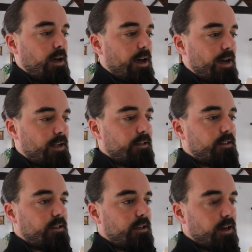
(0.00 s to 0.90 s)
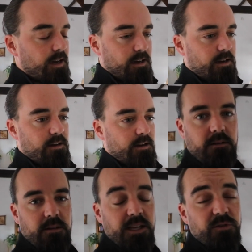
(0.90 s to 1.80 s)
And yeah,
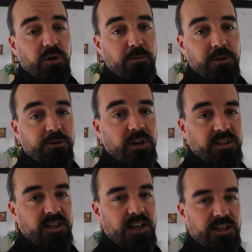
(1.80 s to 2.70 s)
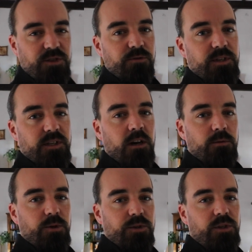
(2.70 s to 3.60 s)
let's all hope that Augusta National is
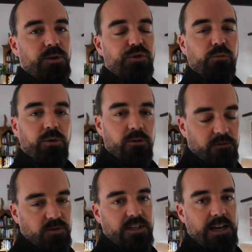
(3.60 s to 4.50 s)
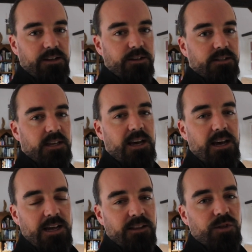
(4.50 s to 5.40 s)
up to its usual beautiful standards
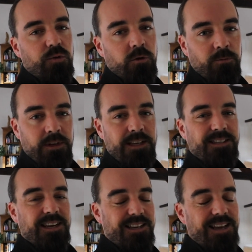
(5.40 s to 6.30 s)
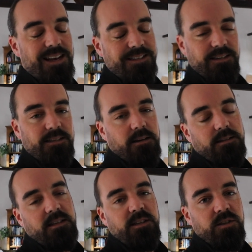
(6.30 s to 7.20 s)
and the tournament is as
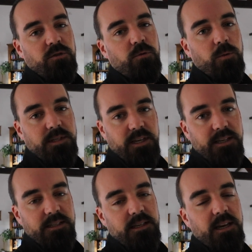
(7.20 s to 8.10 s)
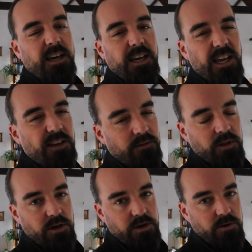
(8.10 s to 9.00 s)
exciting as it always is,
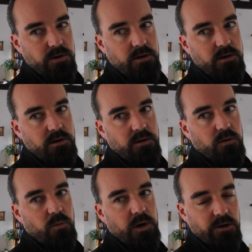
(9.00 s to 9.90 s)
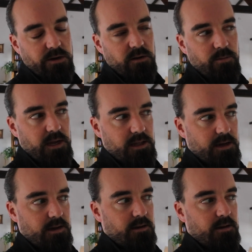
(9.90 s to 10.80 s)
even though we're not going to be
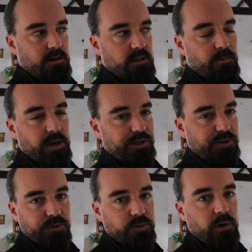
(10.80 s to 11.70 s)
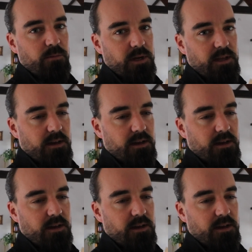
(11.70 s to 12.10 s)
there. The patrons won't be